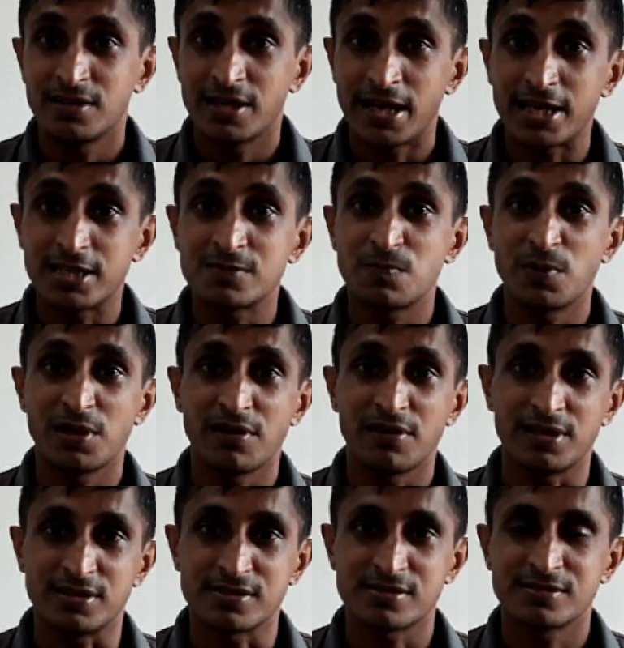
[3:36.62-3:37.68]

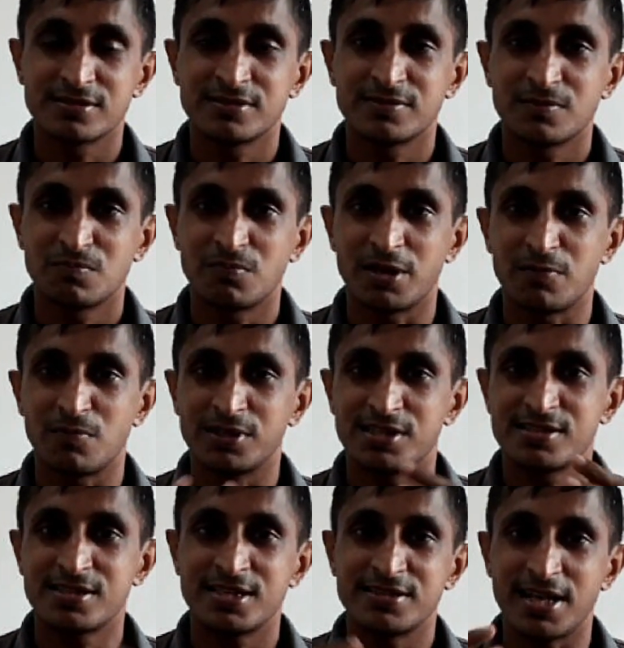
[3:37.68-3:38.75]
experienced but
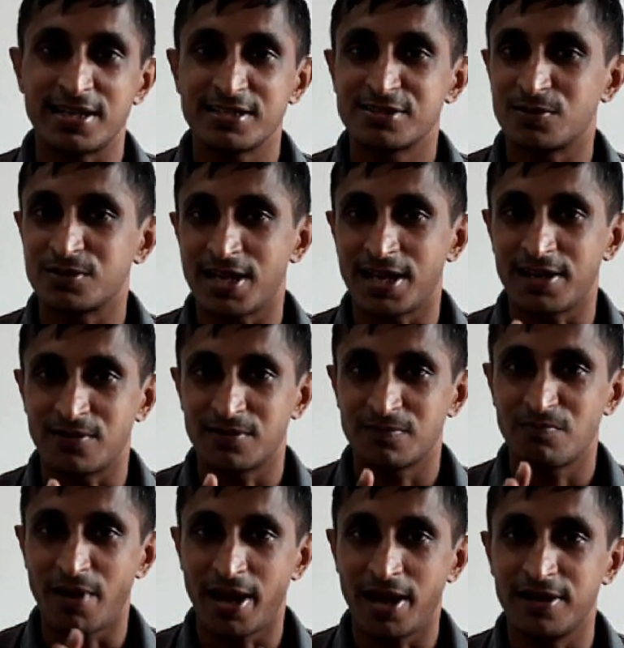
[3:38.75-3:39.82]
mother said that is not that
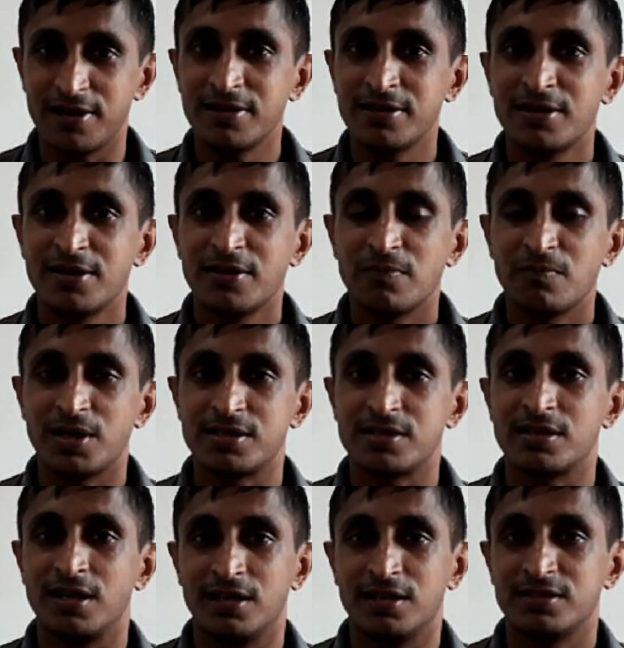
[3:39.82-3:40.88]
bad but
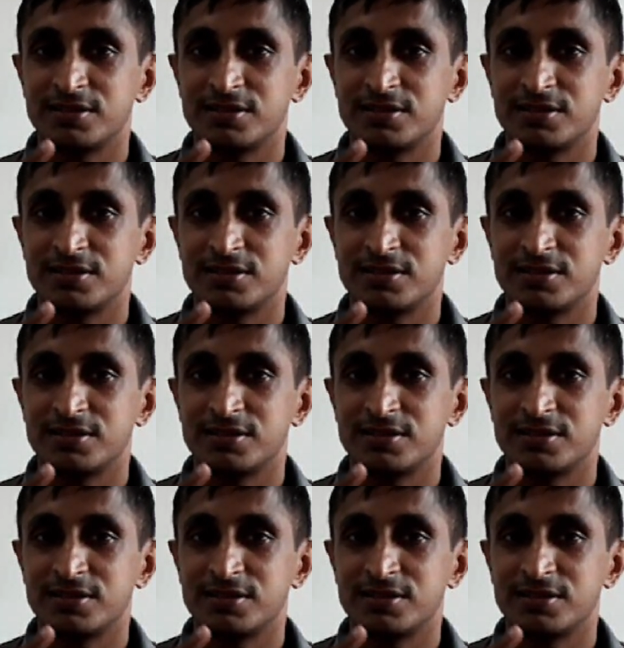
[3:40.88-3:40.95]
uh,